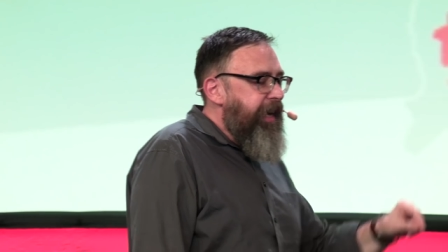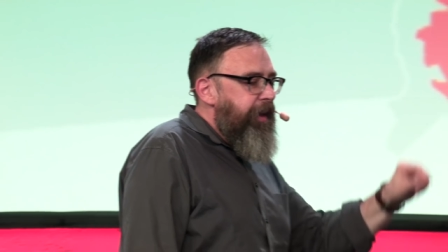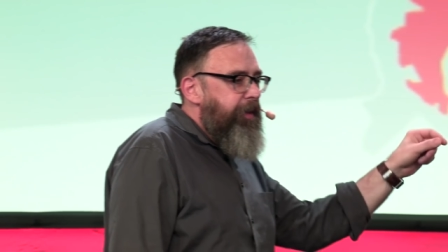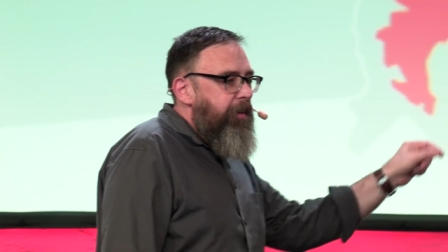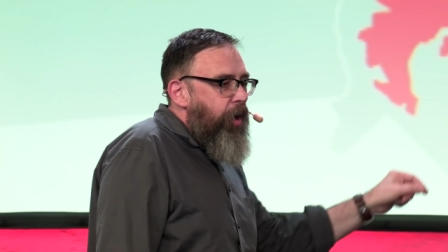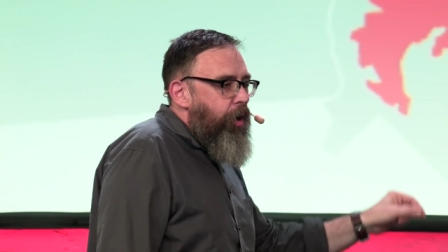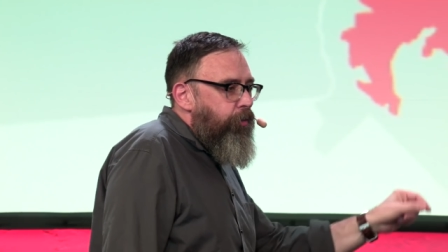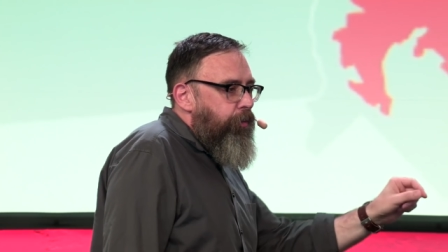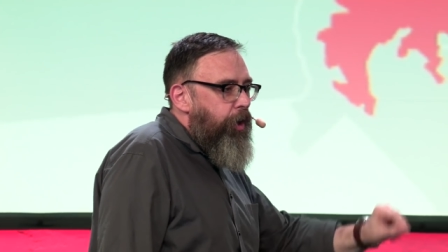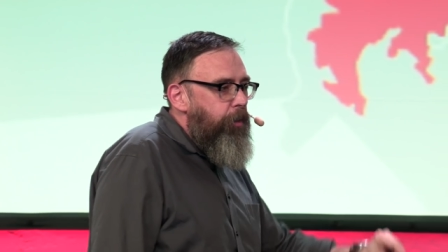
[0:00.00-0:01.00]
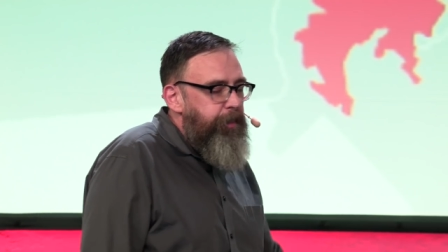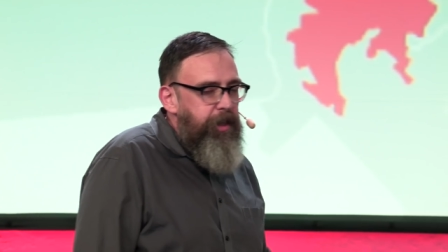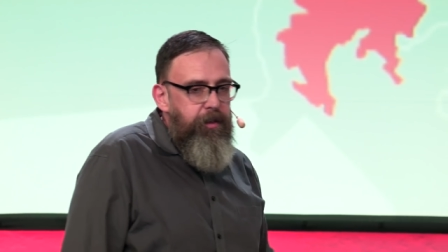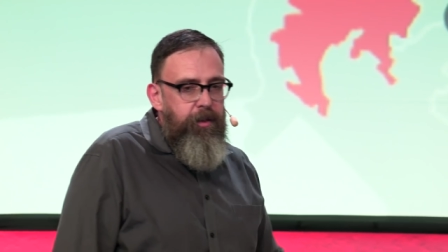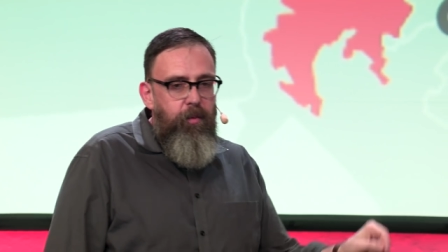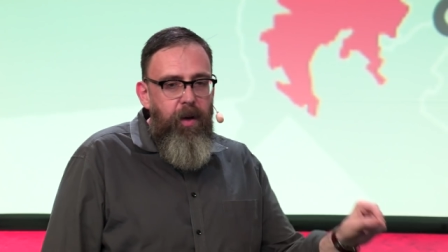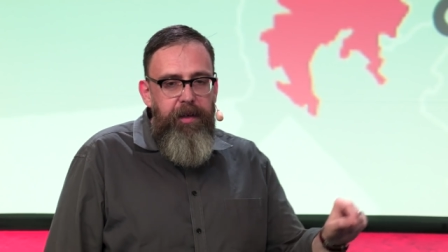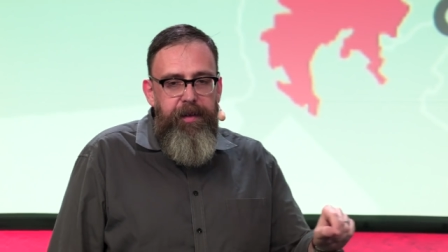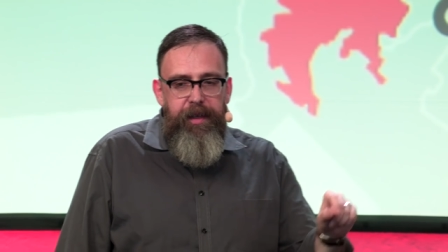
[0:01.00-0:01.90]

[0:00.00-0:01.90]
get them all roped into one